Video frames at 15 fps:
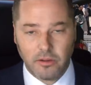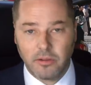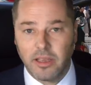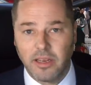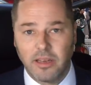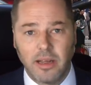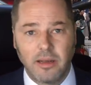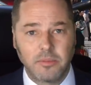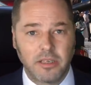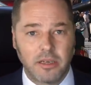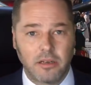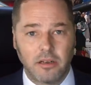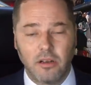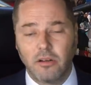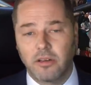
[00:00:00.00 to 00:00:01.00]
kidnapped
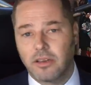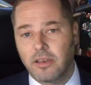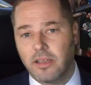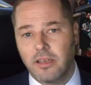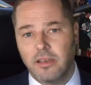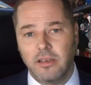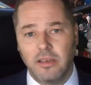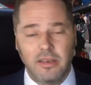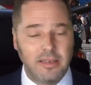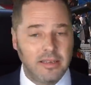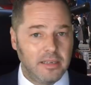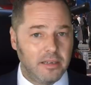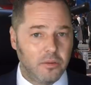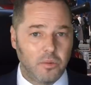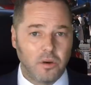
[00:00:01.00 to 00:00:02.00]
under lock and key.
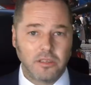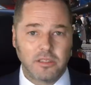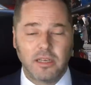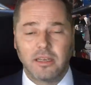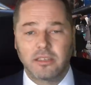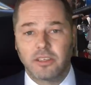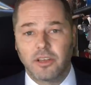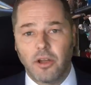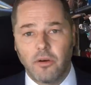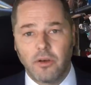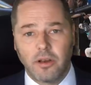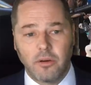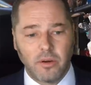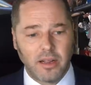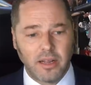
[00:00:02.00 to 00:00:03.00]
We weren't allowed to go
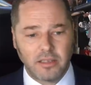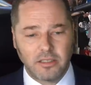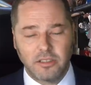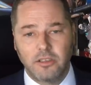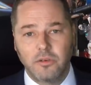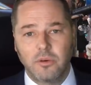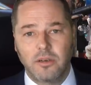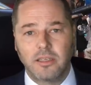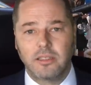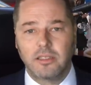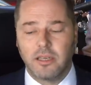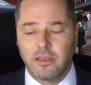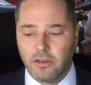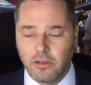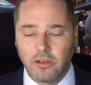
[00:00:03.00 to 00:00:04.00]
anywhere, had to do what he
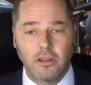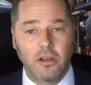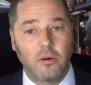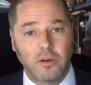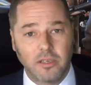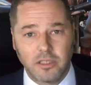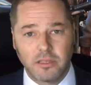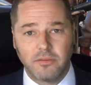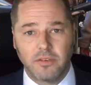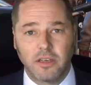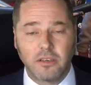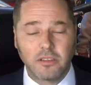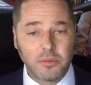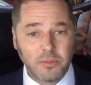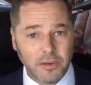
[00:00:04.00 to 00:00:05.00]
said. You can go watch the
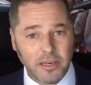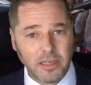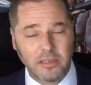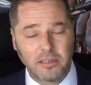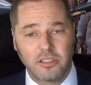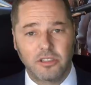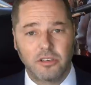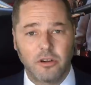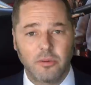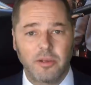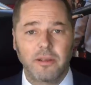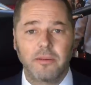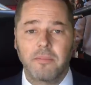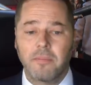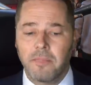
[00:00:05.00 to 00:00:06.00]
video. It's pretty
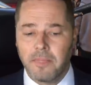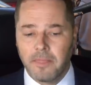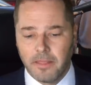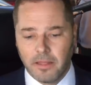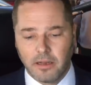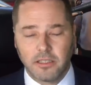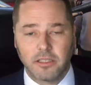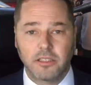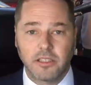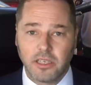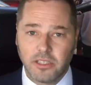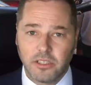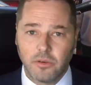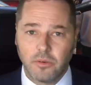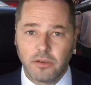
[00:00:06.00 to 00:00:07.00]
disturbing. I
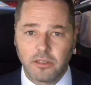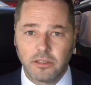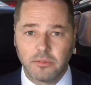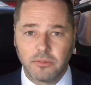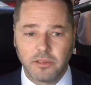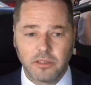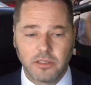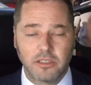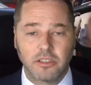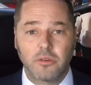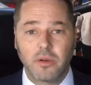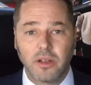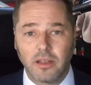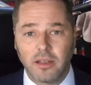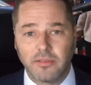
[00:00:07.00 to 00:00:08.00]
suggest you watch it because it's a
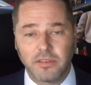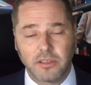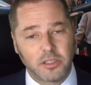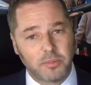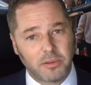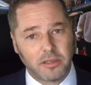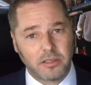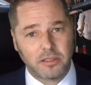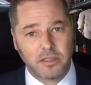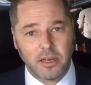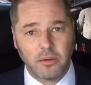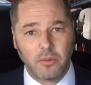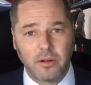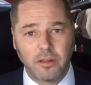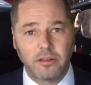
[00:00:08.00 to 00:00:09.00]
real life experience that
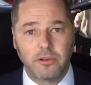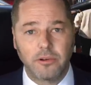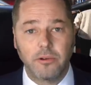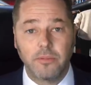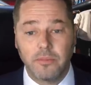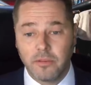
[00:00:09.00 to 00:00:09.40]
I went through.